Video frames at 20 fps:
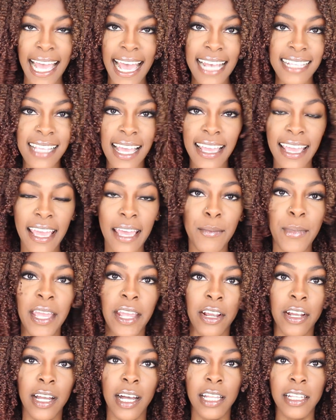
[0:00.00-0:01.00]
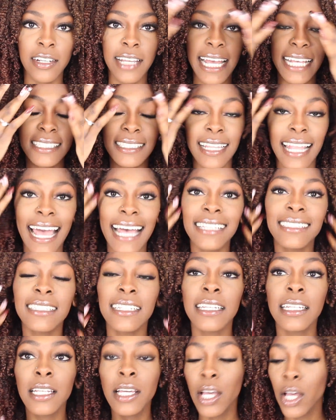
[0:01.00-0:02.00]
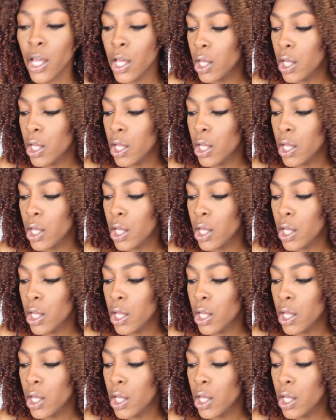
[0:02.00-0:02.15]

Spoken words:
As I Am hair color has lasted.